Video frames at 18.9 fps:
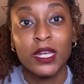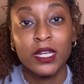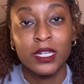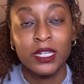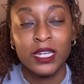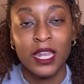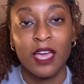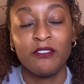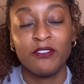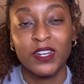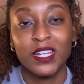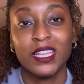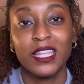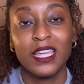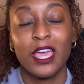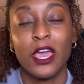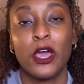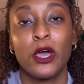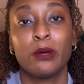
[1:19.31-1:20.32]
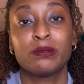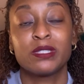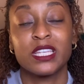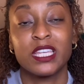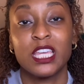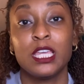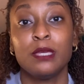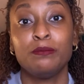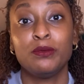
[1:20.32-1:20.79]
definitely helps
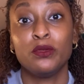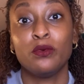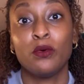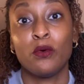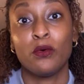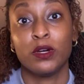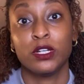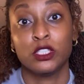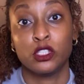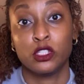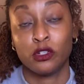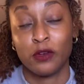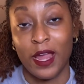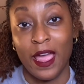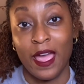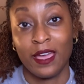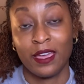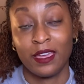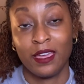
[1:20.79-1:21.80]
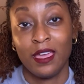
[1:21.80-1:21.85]
keep you on track